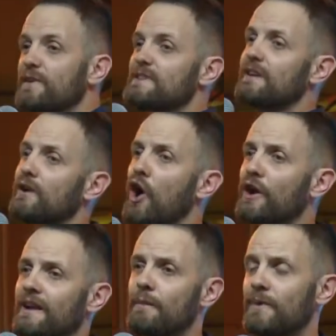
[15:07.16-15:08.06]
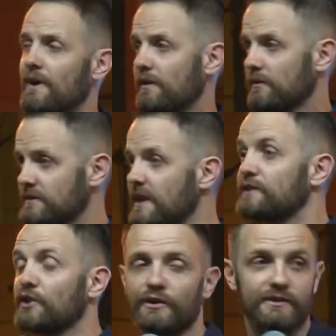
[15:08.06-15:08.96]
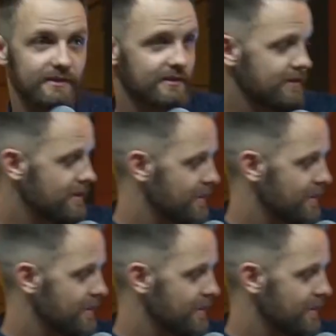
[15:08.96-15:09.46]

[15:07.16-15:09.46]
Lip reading: If it's an odd number, take turns,